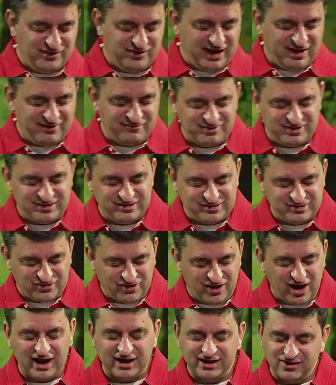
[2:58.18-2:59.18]
I've been
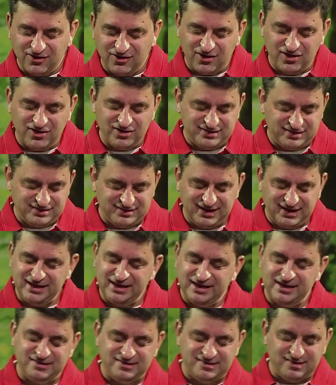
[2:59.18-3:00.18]
trying hard to
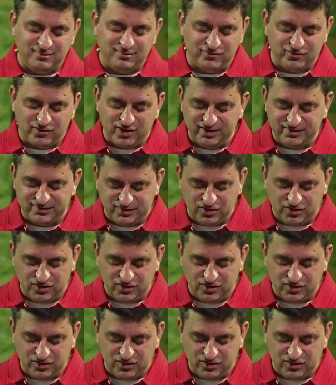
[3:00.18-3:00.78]
take in some of Ray's